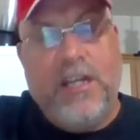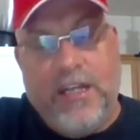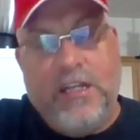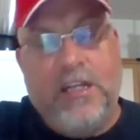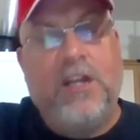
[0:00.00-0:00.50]

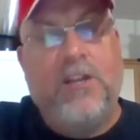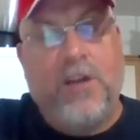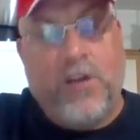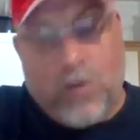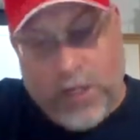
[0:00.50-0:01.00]
ended
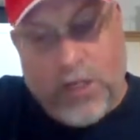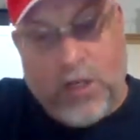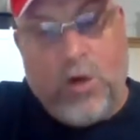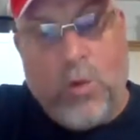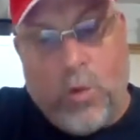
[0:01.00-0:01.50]
the
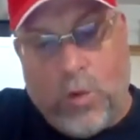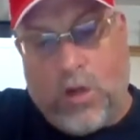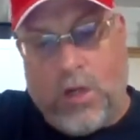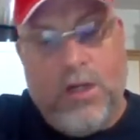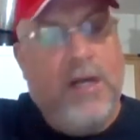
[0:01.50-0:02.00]
Korean
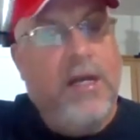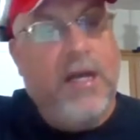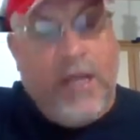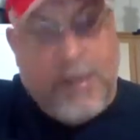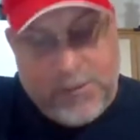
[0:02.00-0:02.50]
War.
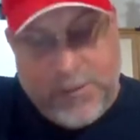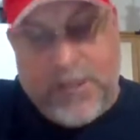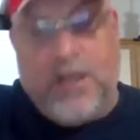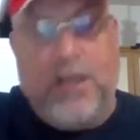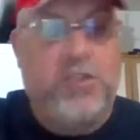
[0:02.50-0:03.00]
Hey, I'm just
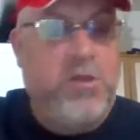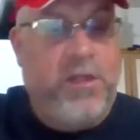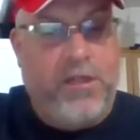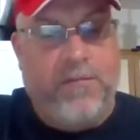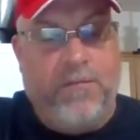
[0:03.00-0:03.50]
being honest
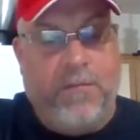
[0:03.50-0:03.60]
with you.